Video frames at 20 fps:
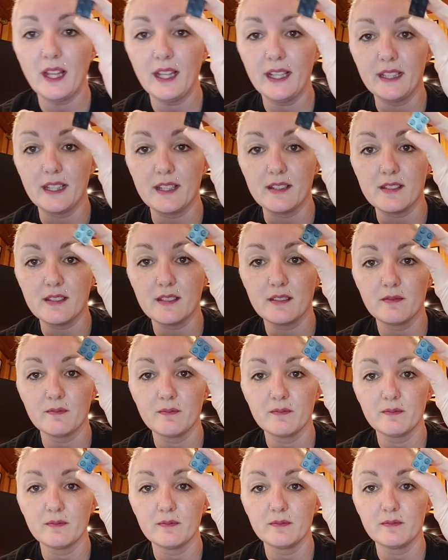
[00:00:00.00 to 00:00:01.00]
Like this.
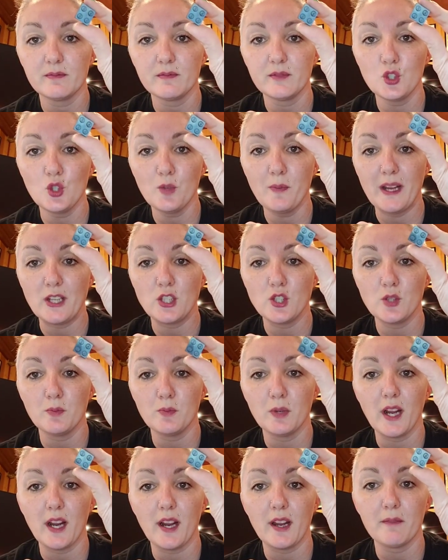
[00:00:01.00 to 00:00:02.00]

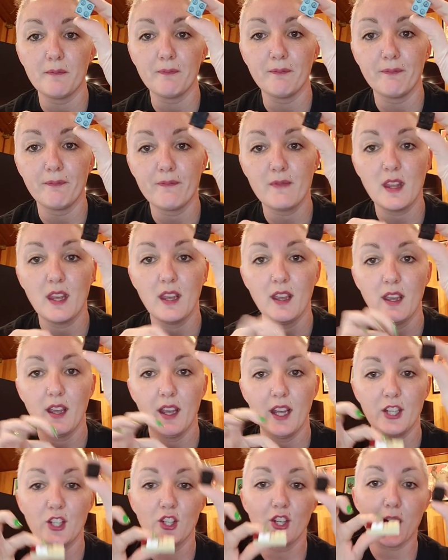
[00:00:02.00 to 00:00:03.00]
2x2 brick.
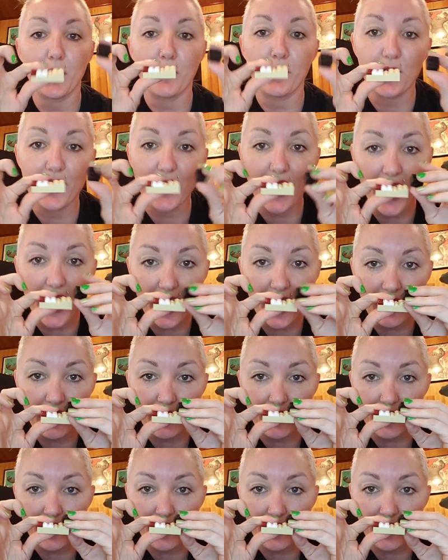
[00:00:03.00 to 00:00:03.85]
And you're going to put that